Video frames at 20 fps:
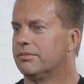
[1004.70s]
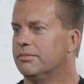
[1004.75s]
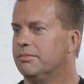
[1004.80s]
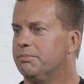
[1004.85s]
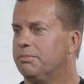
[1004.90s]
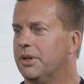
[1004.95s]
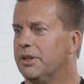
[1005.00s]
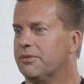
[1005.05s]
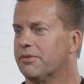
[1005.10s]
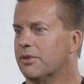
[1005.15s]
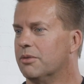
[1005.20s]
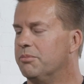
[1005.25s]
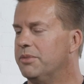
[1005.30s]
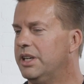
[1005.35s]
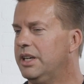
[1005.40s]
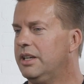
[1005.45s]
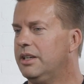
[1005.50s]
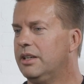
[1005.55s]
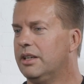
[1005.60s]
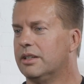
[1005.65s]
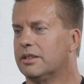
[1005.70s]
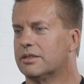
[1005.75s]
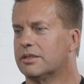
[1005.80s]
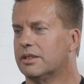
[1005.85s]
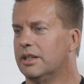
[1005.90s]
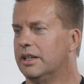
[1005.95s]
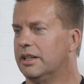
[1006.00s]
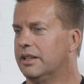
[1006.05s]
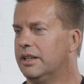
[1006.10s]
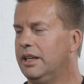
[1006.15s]
But for me, it's
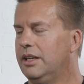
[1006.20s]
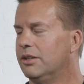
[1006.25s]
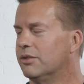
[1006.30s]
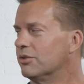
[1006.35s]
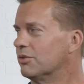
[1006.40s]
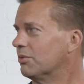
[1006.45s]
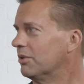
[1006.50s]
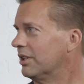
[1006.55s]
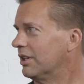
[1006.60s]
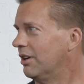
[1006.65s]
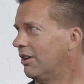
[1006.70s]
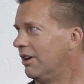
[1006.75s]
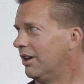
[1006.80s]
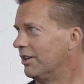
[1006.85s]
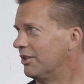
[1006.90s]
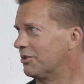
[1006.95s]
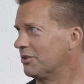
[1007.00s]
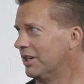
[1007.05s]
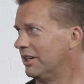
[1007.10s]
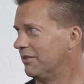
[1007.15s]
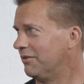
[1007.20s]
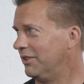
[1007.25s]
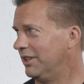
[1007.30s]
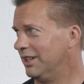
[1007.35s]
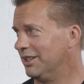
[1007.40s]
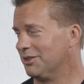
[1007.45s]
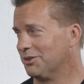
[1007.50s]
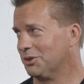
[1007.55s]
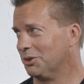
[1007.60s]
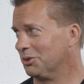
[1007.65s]
like keto is really hard to try to fit
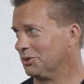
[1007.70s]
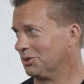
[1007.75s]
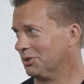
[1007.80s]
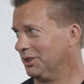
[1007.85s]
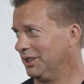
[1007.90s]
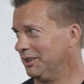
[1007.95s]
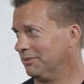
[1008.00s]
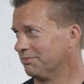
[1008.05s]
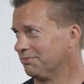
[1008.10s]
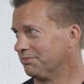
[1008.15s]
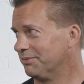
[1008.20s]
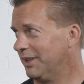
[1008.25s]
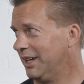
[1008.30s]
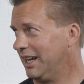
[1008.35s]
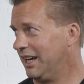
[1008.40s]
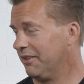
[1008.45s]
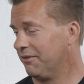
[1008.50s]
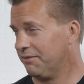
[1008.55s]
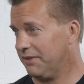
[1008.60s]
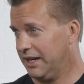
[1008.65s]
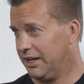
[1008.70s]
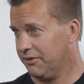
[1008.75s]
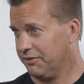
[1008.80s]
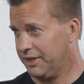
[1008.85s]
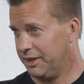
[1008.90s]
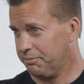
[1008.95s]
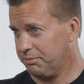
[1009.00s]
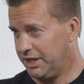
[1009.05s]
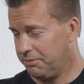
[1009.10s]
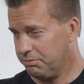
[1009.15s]
in socially. And I found
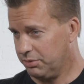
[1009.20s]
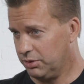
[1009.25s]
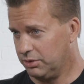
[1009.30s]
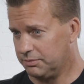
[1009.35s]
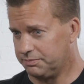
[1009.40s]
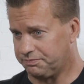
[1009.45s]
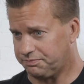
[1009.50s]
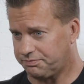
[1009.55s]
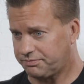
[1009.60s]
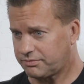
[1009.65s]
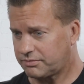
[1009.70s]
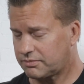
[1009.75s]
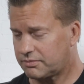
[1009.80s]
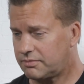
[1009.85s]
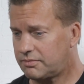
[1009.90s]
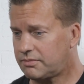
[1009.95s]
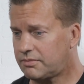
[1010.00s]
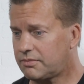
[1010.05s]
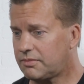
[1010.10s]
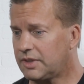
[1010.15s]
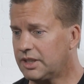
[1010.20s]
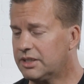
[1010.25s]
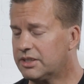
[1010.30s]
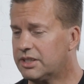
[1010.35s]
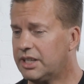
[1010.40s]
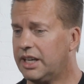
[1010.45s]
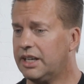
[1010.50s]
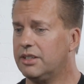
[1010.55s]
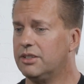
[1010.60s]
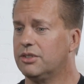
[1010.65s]
that people
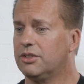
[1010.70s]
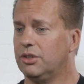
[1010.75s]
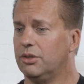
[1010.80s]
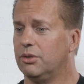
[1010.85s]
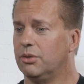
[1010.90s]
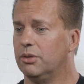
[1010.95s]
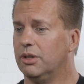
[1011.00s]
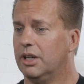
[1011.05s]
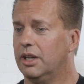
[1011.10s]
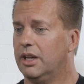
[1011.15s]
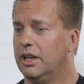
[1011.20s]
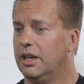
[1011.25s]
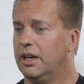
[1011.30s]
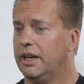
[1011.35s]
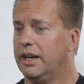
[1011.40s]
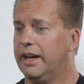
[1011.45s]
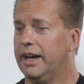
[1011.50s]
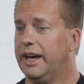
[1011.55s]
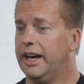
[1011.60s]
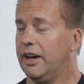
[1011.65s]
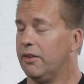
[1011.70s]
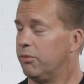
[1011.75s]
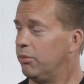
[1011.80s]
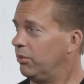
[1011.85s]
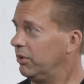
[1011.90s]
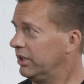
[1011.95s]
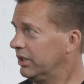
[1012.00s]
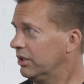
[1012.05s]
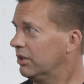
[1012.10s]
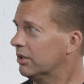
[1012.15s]
tend to have
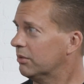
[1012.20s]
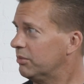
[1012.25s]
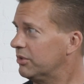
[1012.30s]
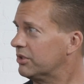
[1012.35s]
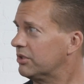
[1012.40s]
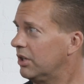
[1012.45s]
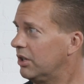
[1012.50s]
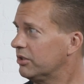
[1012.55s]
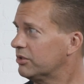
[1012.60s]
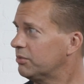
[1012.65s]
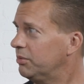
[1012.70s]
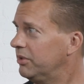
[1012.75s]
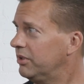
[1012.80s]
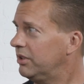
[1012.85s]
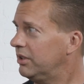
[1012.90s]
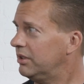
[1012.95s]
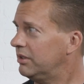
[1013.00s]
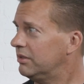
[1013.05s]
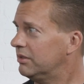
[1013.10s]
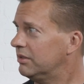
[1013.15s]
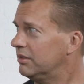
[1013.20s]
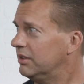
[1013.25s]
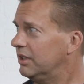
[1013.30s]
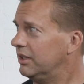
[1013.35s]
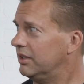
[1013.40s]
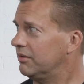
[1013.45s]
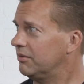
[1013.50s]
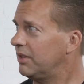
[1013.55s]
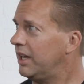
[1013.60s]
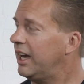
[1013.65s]
really good results with it
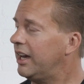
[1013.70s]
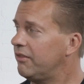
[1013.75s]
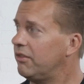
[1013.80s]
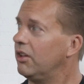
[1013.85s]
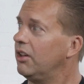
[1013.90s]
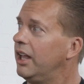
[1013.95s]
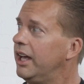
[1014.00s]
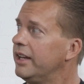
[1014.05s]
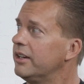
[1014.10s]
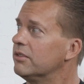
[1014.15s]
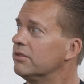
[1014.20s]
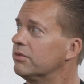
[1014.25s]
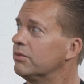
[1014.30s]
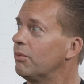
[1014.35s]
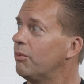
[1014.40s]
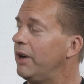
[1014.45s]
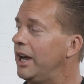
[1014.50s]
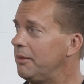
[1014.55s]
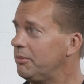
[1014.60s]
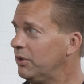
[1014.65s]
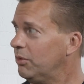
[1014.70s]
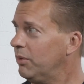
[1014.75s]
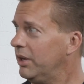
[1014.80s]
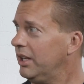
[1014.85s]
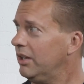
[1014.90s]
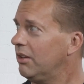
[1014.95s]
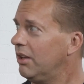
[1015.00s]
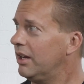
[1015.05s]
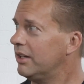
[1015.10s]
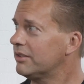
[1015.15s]
and have a lot of rapid
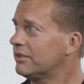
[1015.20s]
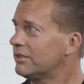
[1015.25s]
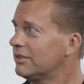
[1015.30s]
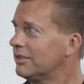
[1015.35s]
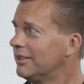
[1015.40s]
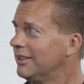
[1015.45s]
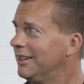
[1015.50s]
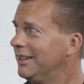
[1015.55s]
weight loss.